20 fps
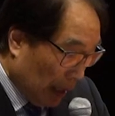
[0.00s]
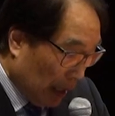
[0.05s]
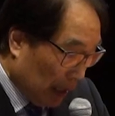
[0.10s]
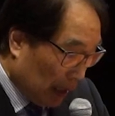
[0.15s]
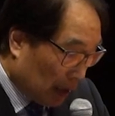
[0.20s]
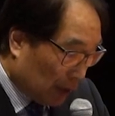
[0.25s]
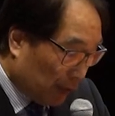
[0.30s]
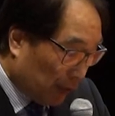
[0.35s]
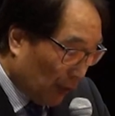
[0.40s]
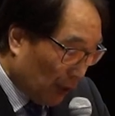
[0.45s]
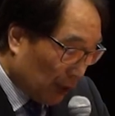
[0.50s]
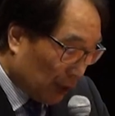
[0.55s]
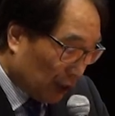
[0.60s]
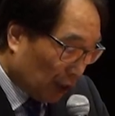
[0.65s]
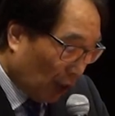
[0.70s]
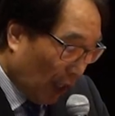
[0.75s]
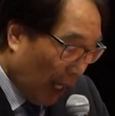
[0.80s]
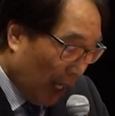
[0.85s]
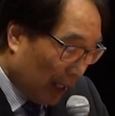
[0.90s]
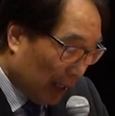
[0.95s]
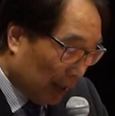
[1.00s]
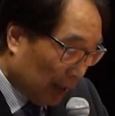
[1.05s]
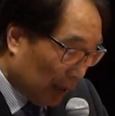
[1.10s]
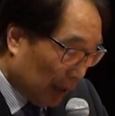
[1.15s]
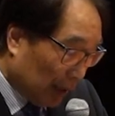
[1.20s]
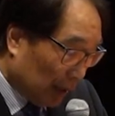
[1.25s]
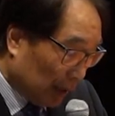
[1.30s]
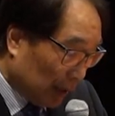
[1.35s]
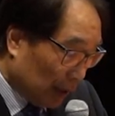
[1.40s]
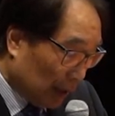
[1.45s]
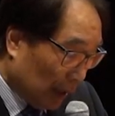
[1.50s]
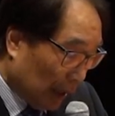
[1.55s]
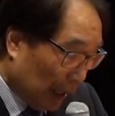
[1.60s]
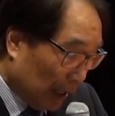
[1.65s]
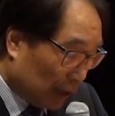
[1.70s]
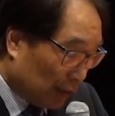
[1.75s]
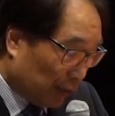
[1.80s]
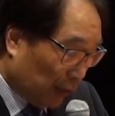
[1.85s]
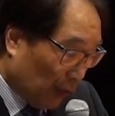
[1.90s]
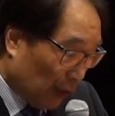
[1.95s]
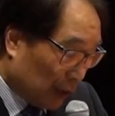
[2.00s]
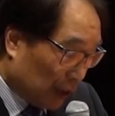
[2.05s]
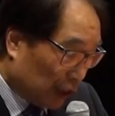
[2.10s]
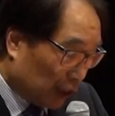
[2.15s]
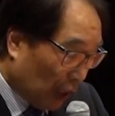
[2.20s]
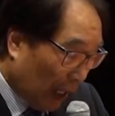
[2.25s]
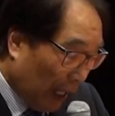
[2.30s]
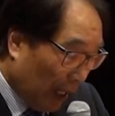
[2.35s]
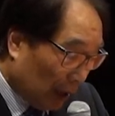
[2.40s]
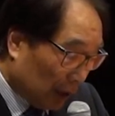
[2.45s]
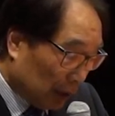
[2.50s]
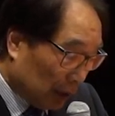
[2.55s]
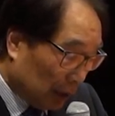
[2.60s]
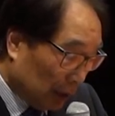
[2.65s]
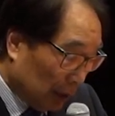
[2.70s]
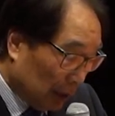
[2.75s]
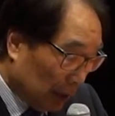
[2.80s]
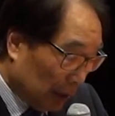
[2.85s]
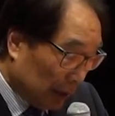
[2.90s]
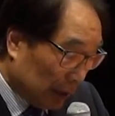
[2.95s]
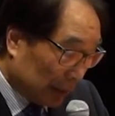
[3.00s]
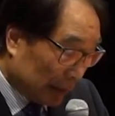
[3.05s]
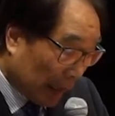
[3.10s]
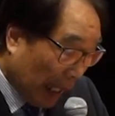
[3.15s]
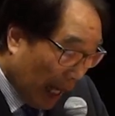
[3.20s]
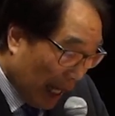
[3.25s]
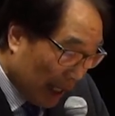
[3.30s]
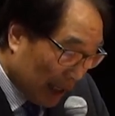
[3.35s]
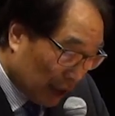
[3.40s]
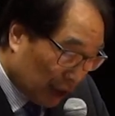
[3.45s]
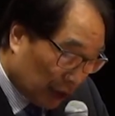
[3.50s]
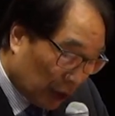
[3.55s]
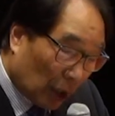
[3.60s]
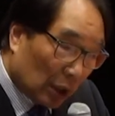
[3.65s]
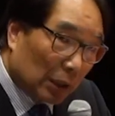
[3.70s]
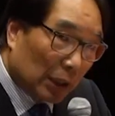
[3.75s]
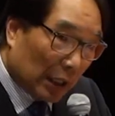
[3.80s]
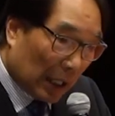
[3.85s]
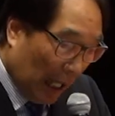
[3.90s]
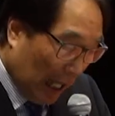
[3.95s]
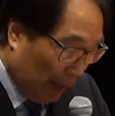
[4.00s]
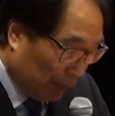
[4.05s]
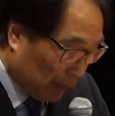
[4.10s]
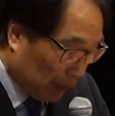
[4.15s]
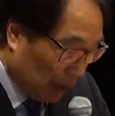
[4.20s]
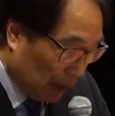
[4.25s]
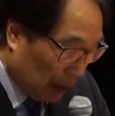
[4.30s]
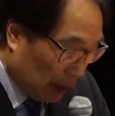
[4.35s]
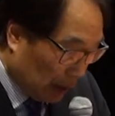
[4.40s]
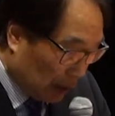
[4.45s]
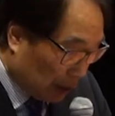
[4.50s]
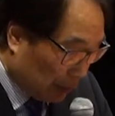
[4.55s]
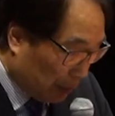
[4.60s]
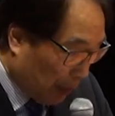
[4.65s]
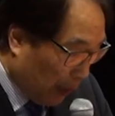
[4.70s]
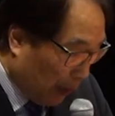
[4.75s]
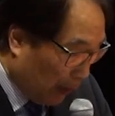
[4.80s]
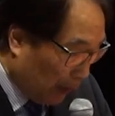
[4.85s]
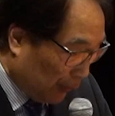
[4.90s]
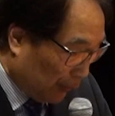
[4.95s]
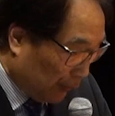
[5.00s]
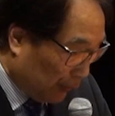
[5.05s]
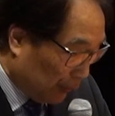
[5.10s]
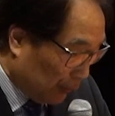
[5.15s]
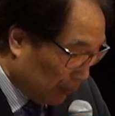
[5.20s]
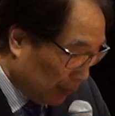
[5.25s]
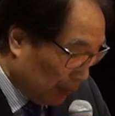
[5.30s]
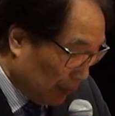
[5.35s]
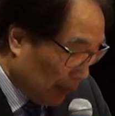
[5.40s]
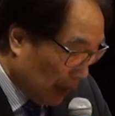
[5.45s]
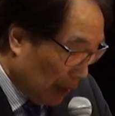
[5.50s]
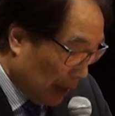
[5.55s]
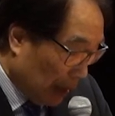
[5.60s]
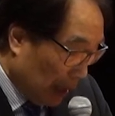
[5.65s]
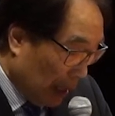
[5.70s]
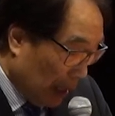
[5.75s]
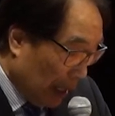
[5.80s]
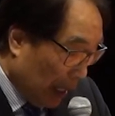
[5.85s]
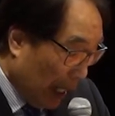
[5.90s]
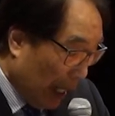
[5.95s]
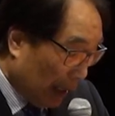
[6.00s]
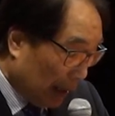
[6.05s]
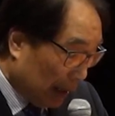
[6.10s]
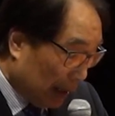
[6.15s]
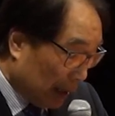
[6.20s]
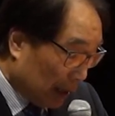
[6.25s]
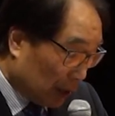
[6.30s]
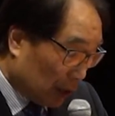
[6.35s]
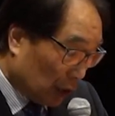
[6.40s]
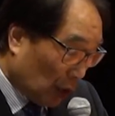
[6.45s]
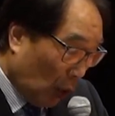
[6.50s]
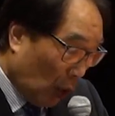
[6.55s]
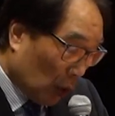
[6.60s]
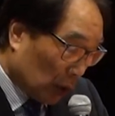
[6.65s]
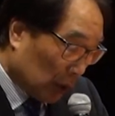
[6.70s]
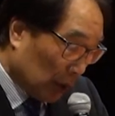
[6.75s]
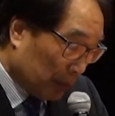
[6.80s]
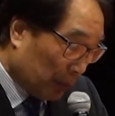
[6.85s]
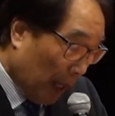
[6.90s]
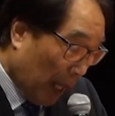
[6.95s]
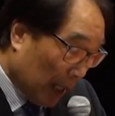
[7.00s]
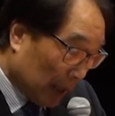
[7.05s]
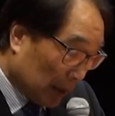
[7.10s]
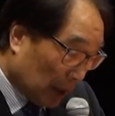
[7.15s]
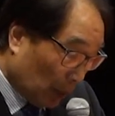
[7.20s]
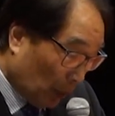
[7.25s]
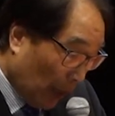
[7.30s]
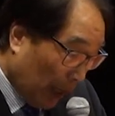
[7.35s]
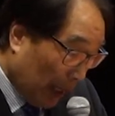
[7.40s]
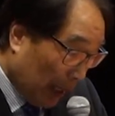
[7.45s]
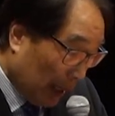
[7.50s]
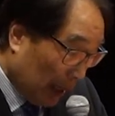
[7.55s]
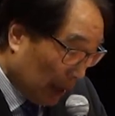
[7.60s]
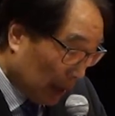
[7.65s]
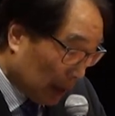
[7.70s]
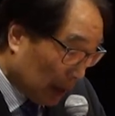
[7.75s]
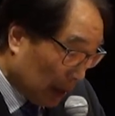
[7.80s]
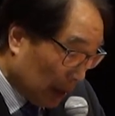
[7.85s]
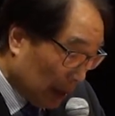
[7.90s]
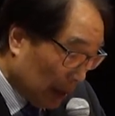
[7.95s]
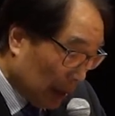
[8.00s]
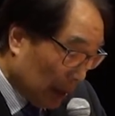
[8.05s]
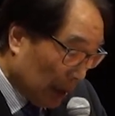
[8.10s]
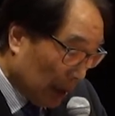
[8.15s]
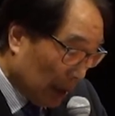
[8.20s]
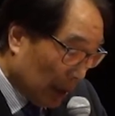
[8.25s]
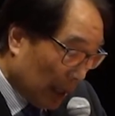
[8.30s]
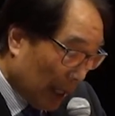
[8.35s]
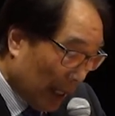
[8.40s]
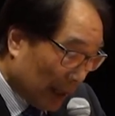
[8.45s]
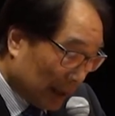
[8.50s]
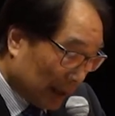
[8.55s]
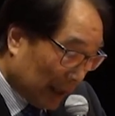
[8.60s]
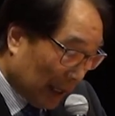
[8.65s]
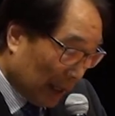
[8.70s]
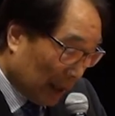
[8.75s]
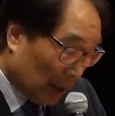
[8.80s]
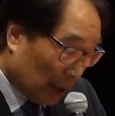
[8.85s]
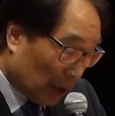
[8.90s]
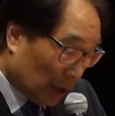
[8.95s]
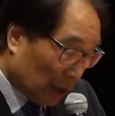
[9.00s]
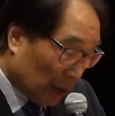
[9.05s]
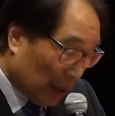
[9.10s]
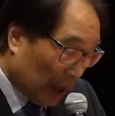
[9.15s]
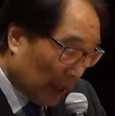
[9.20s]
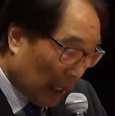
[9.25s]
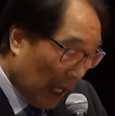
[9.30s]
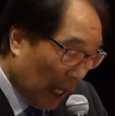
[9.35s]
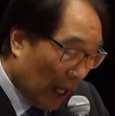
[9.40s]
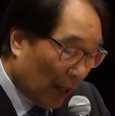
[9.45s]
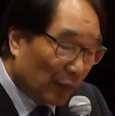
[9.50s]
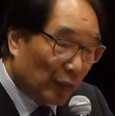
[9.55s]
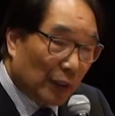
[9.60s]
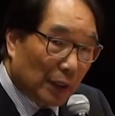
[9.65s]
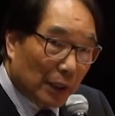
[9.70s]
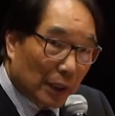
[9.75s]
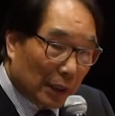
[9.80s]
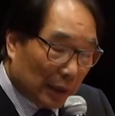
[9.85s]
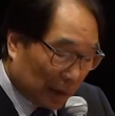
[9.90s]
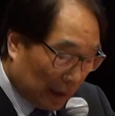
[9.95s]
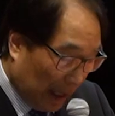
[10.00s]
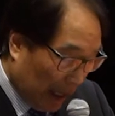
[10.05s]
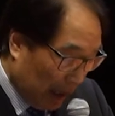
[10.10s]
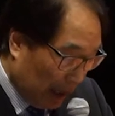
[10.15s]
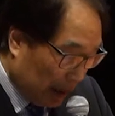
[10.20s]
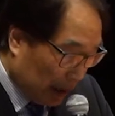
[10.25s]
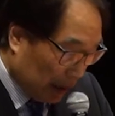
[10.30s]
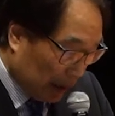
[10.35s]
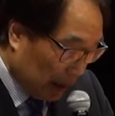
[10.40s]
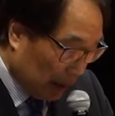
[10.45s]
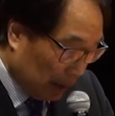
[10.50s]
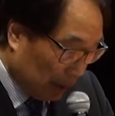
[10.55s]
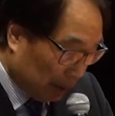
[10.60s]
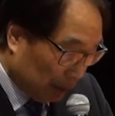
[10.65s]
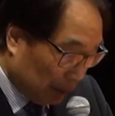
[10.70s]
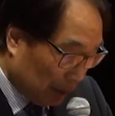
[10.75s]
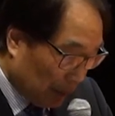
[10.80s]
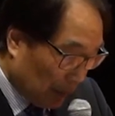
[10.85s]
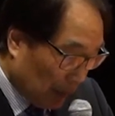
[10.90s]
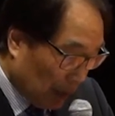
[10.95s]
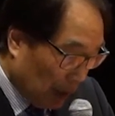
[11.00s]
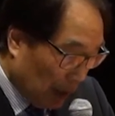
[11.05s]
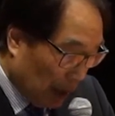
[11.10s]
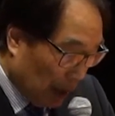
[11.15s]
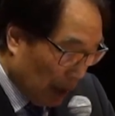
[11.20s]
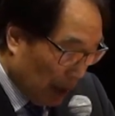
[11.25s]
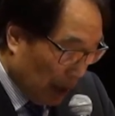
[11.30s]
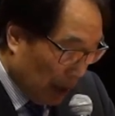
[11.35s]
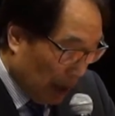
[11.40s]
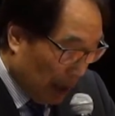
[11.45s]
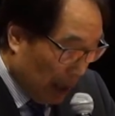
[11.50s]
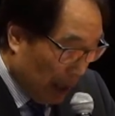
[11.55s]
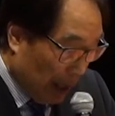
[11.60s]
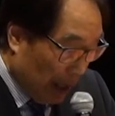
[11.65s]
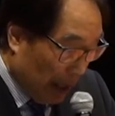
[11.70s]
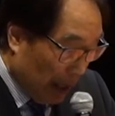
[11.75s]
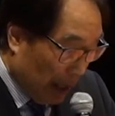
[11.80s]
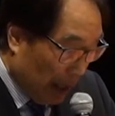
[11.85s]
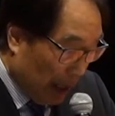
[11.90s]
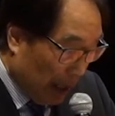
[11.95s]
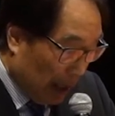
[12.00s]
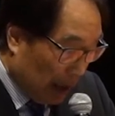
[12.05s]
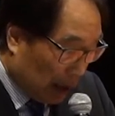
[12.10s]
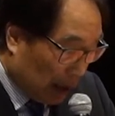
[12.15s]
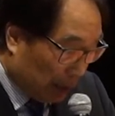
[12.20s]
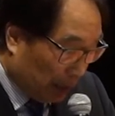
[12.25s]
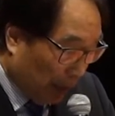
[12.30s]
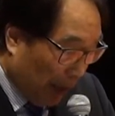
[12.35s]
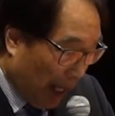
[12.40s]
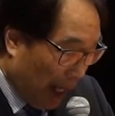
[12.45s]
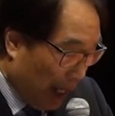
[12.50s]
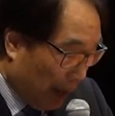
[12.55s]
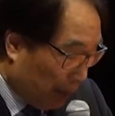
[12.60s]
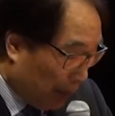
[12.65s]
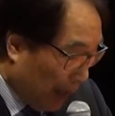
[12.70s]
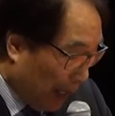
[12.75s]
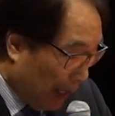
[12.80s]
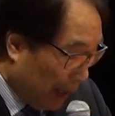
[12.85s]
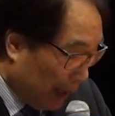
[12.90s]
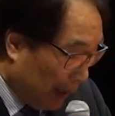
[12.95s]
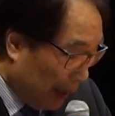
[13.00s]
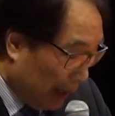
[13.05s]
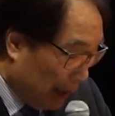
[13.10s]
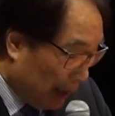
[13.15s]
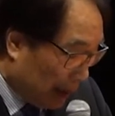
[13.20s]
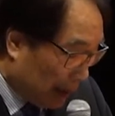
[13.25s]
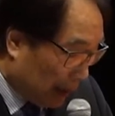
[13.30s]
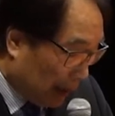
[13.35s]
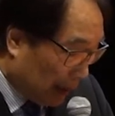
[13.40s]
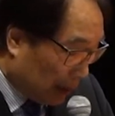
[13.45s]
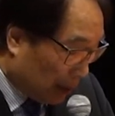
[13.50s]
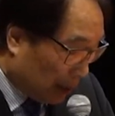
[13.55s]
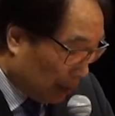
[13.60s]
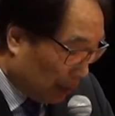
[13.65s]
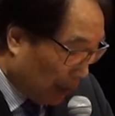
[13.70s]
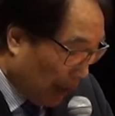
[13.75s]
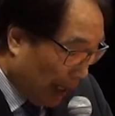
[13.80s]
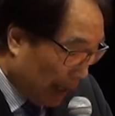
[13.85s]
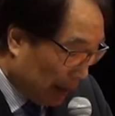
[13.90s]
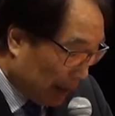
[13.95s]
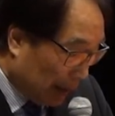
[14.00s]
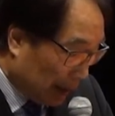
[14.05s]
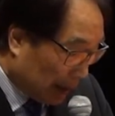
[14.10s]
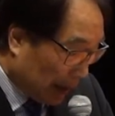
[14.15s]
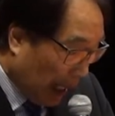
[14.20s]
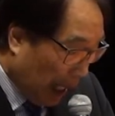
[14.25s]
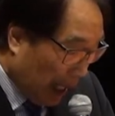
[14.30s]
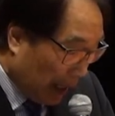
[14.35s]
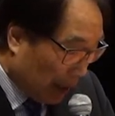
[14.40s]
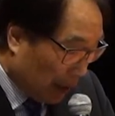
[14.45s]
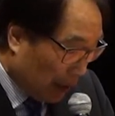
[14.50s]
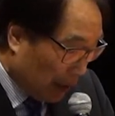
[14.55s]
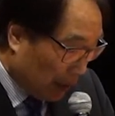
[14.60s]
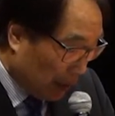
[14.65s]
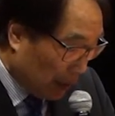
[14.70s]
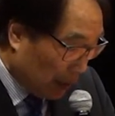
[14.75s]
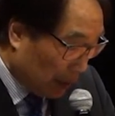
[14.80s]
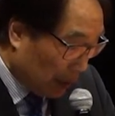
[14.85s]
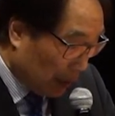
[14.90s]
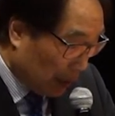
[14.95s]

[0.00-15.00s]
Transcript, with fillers: His first, tri- his first child, died shortly after his birth, and his daughter passed away less than two and a half years later. Inspired by Issa to write this haiku,